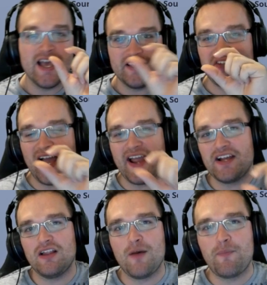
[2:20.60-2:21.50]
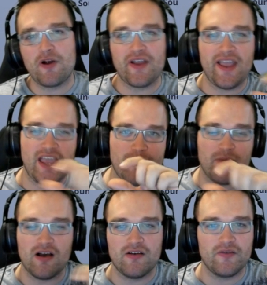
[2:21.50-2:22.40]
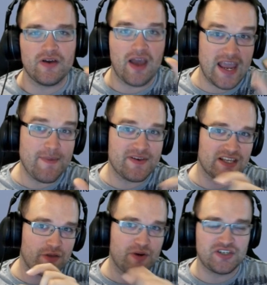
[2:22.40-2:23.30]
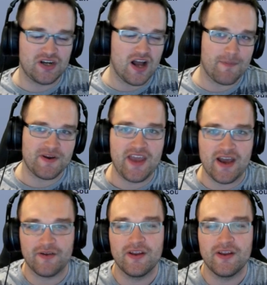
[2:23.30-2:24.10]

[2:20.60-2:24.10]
dial up our aim acceleration up and down.